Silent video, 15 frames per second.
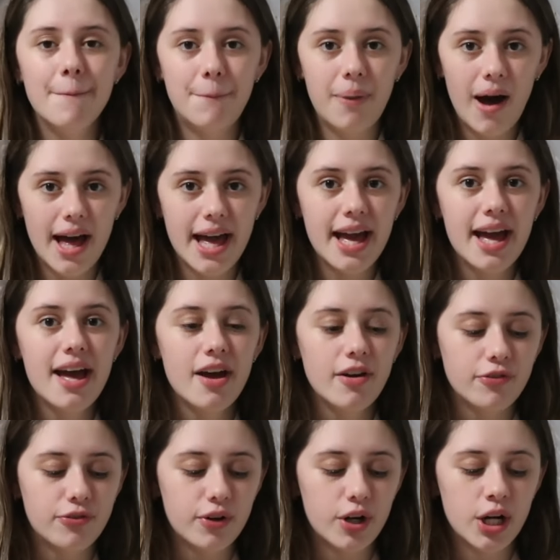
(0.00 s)
But
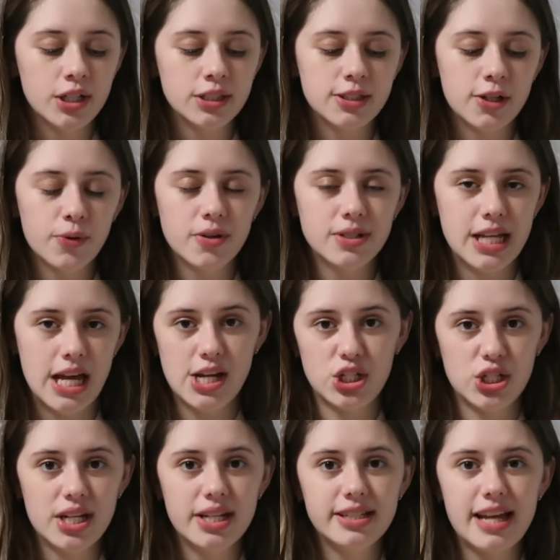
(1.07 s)
for the
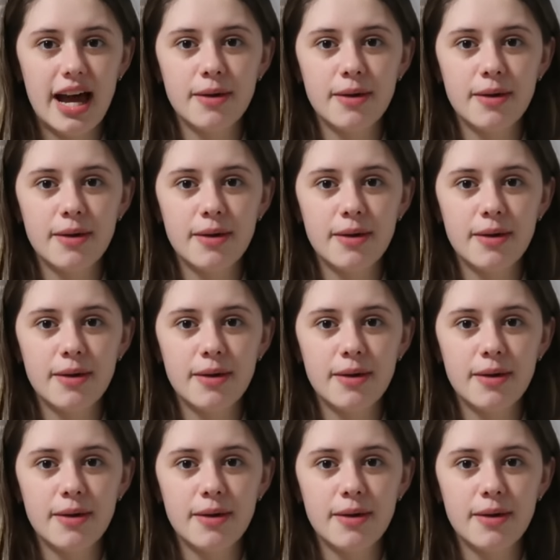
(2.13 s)
rotations,